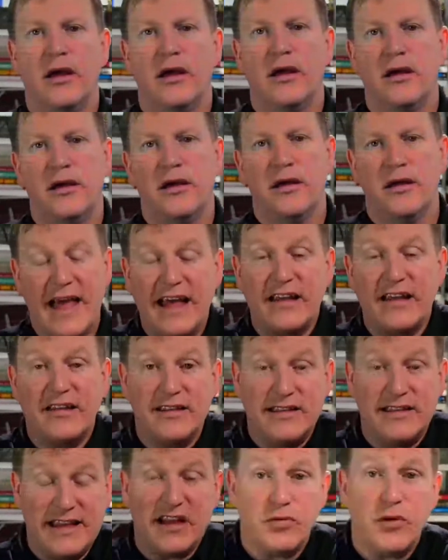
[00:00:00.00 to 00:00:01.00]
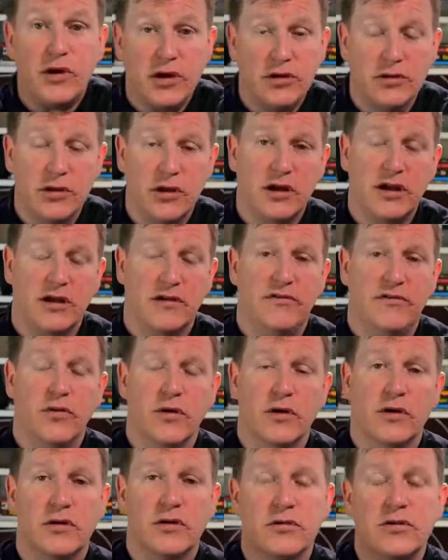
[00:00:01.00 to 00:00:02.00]
That's what you're looking
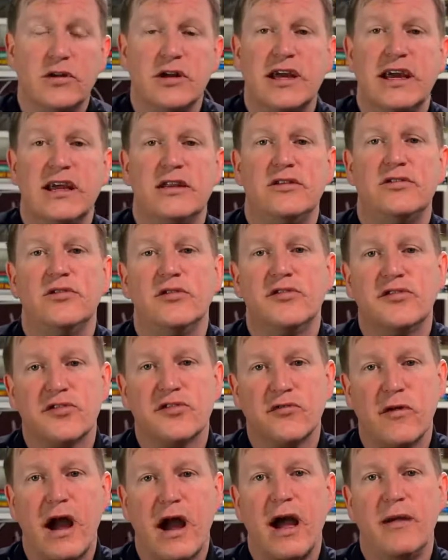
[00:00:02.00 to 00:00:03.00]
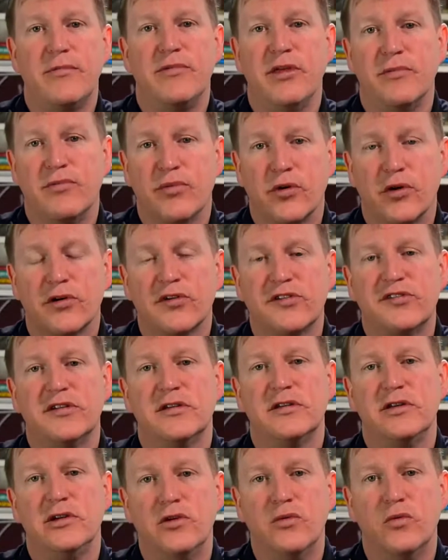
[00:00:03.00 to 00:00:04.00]
for. You're looking to describe the
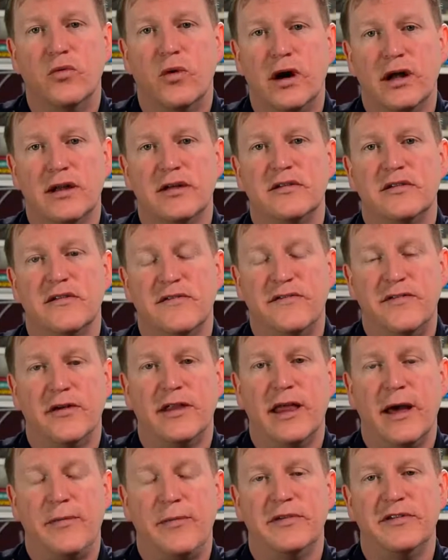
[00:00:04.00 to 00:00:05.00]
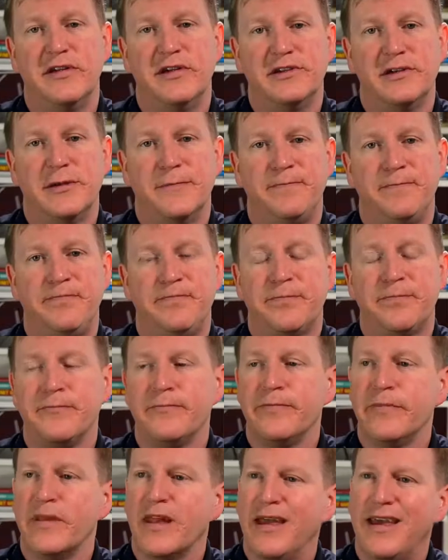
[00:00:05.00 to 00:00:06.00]
person you want to fill that position.
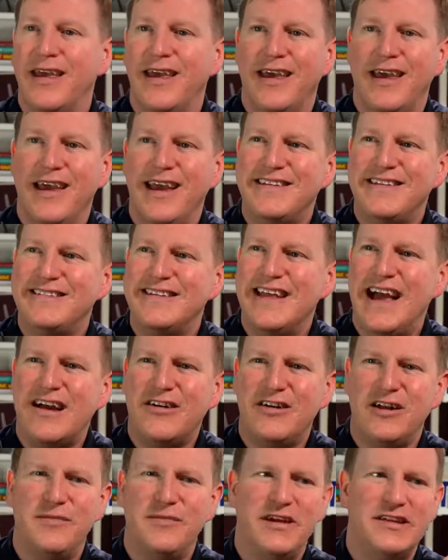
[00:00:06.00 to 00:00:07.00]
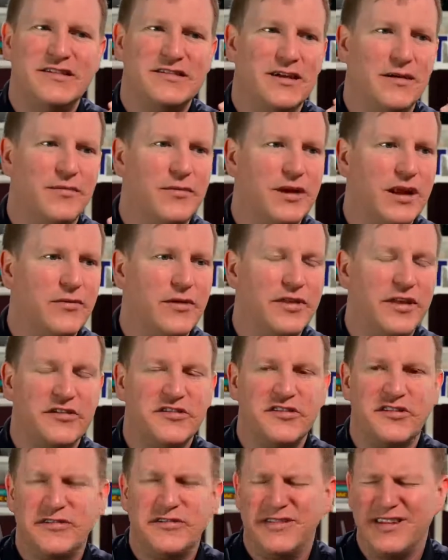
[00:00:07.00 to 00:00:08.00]
It's not going to be somebody with
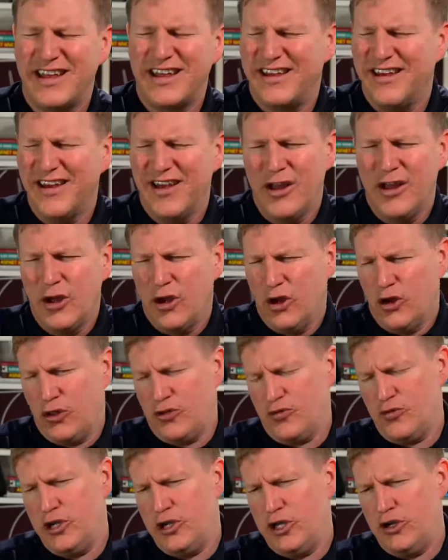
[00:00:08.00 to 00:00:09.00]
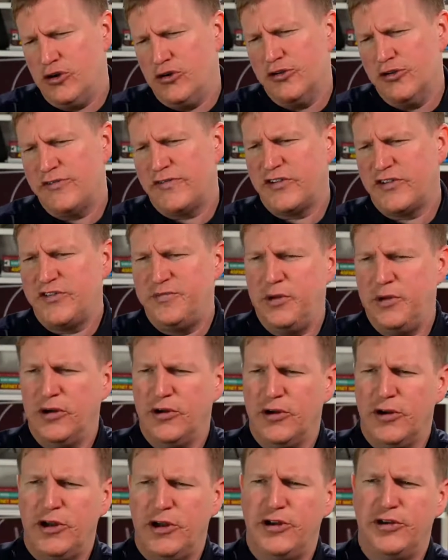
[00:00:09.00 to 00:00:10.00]
like 3 years of
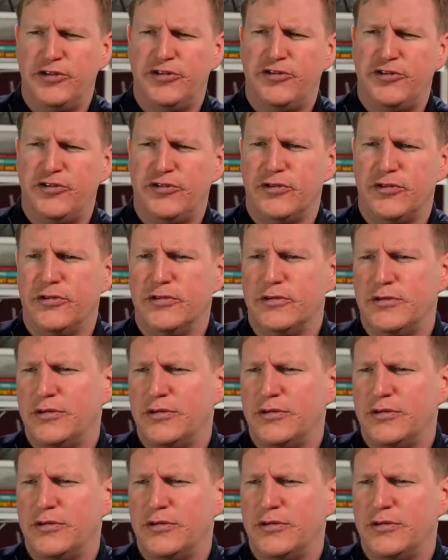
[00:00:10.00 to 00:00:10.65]
experience, or